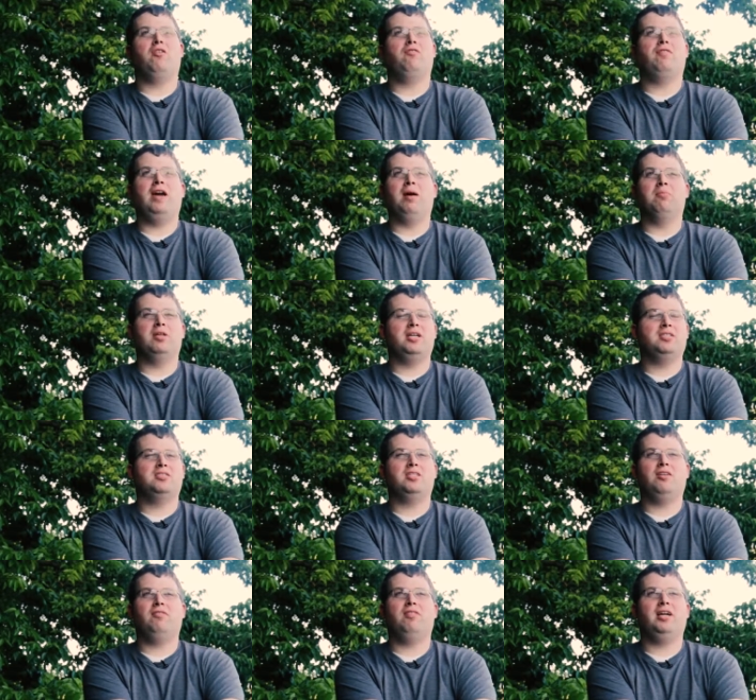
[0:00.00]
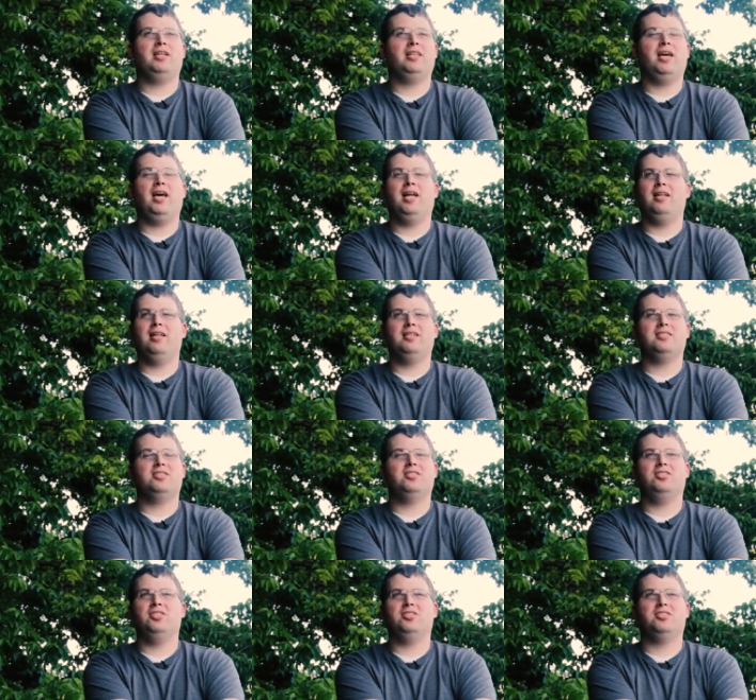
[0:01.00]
her family and stuff like that. It was